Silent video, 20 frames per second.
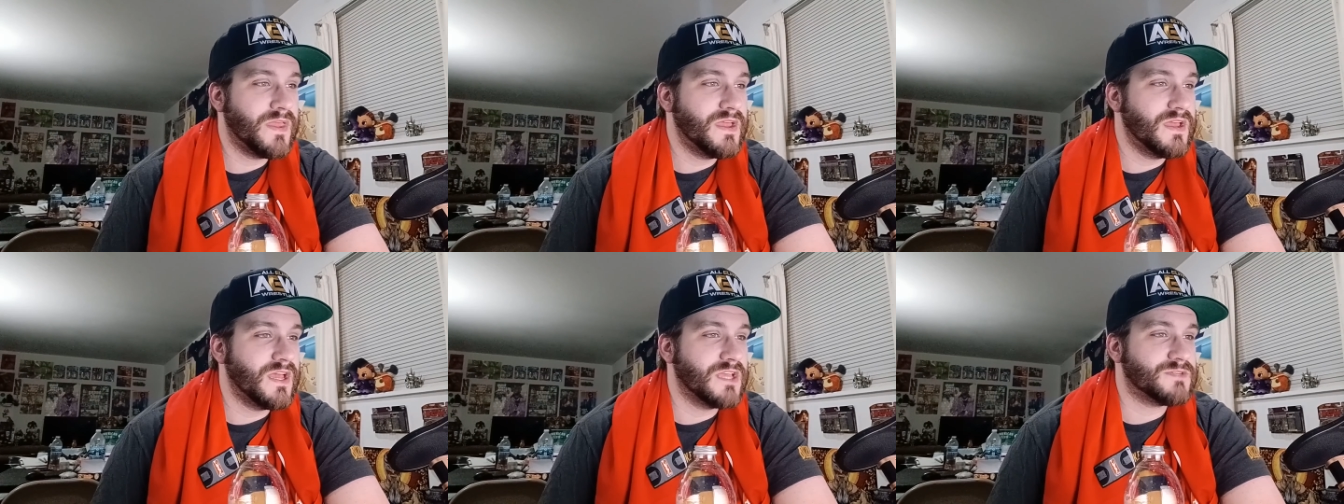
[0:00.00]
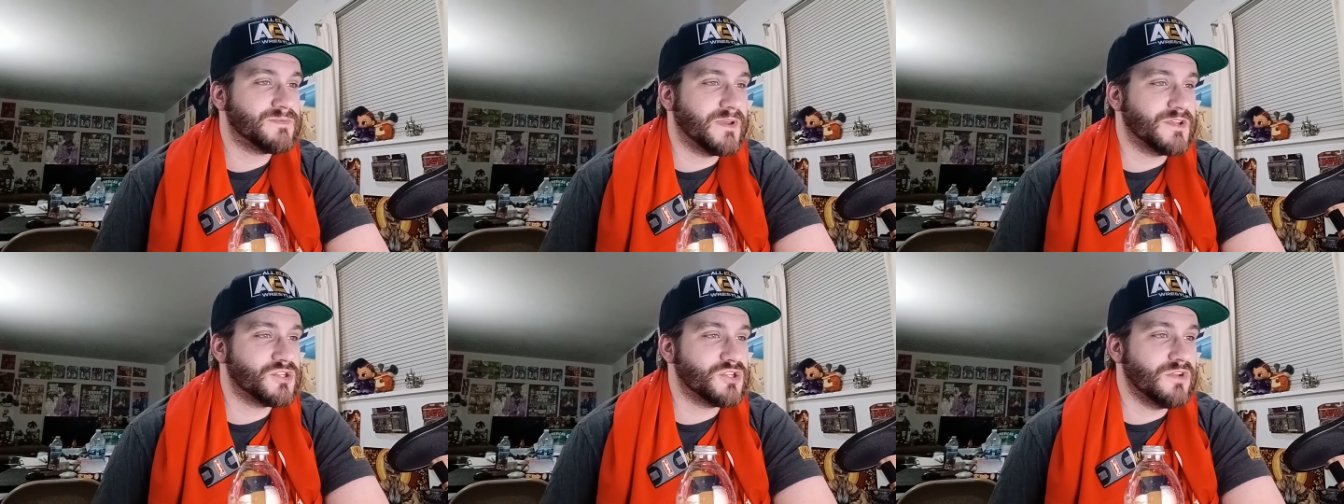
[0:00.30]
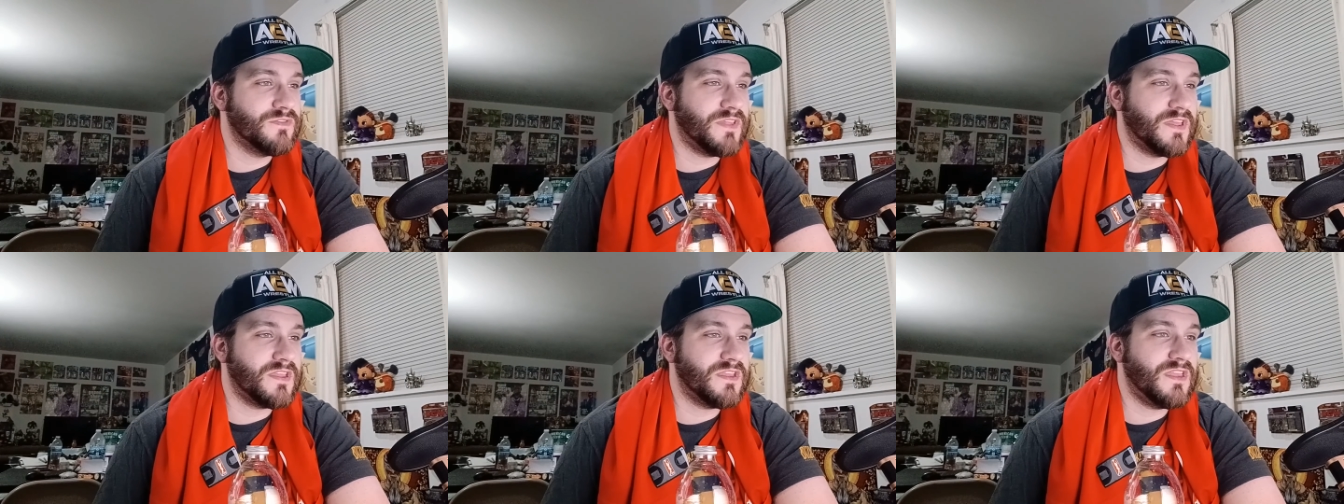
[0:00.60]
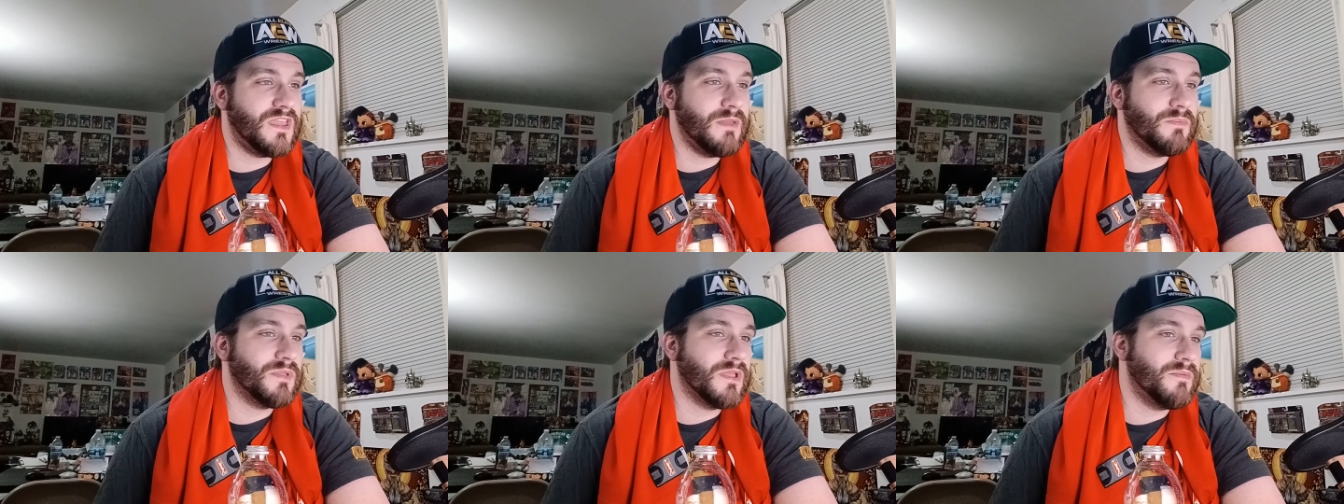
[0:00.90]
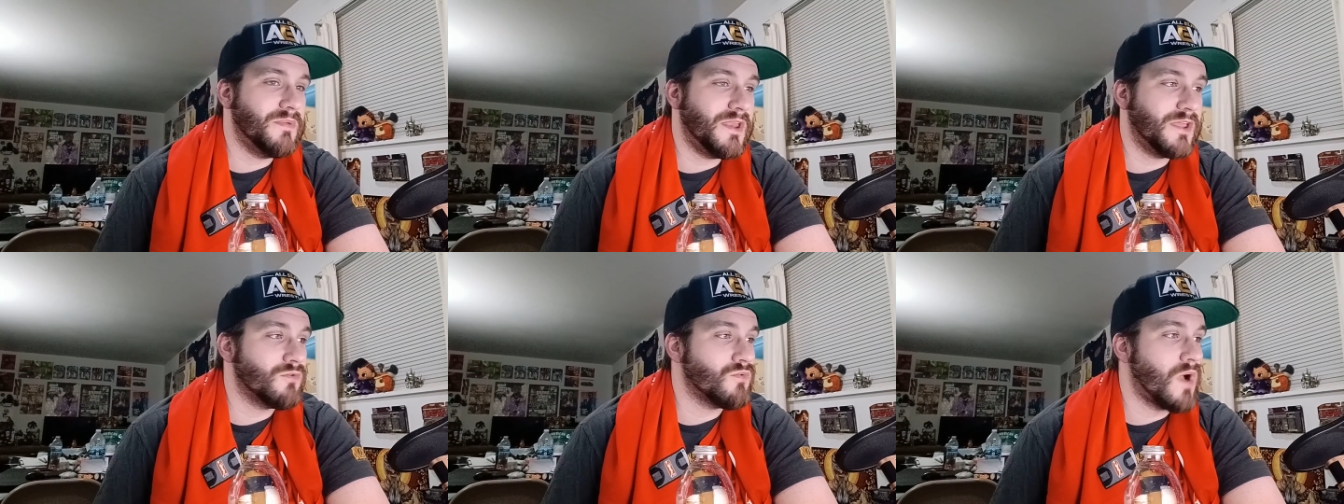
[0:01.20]
especially if they can keep
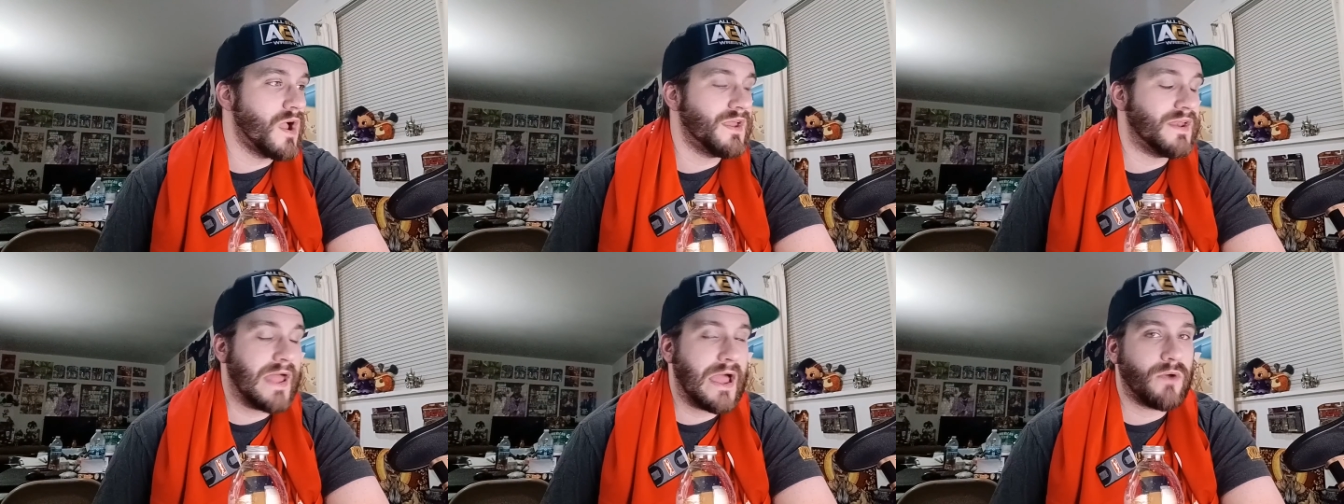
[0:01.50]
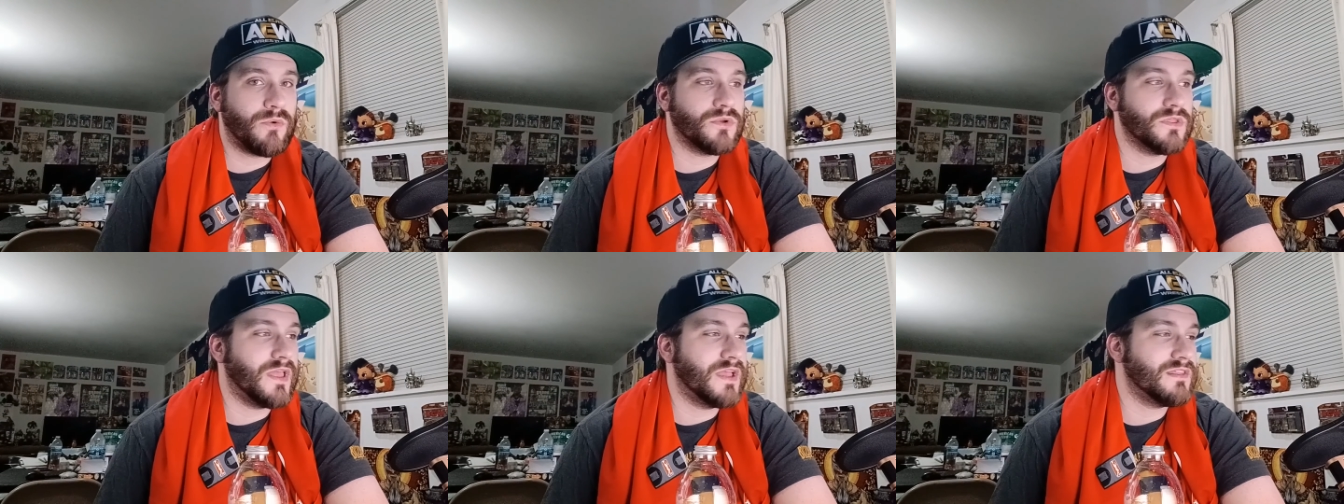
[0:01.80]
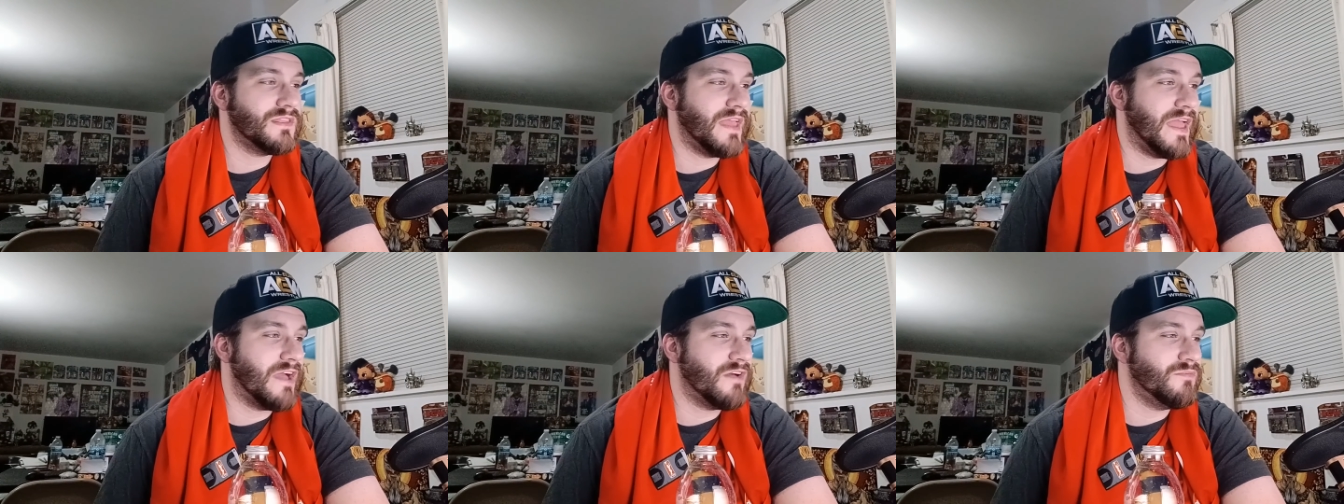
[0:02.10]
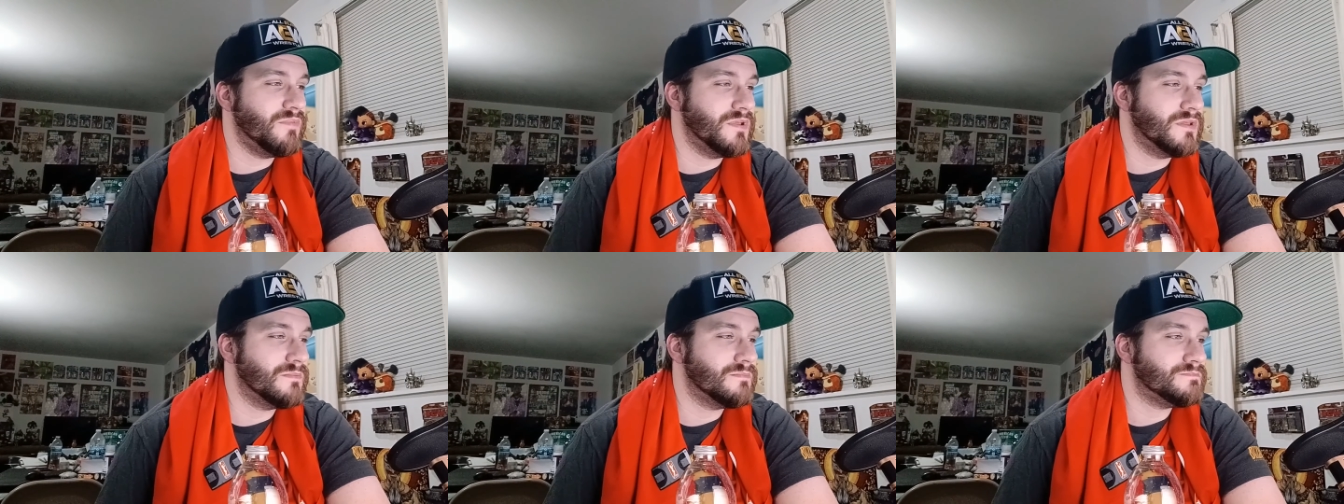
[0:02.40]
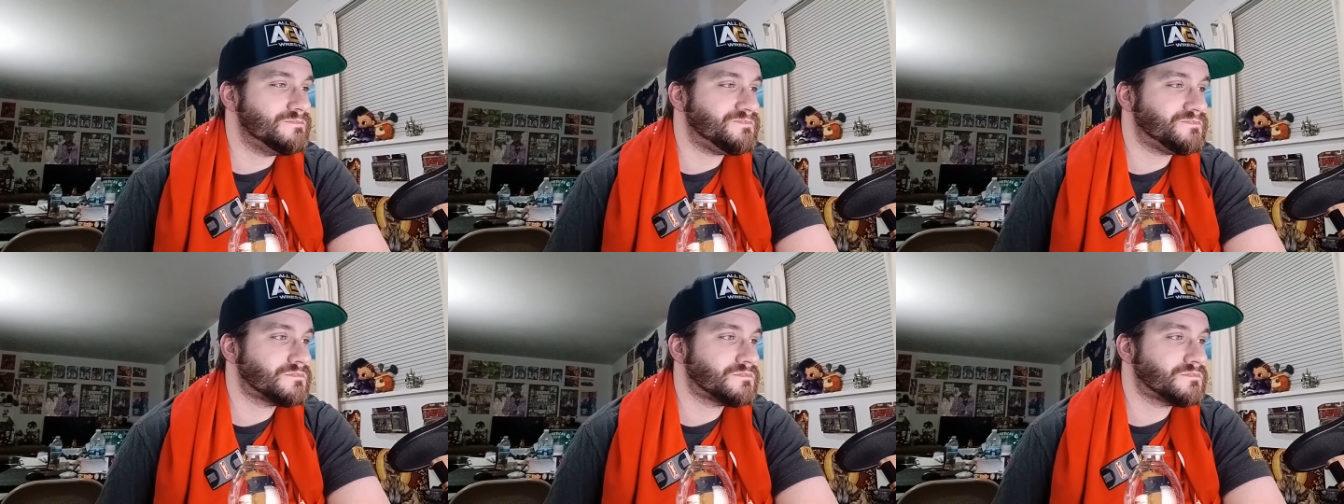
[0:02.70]
limiting Ryan Howard like they have been.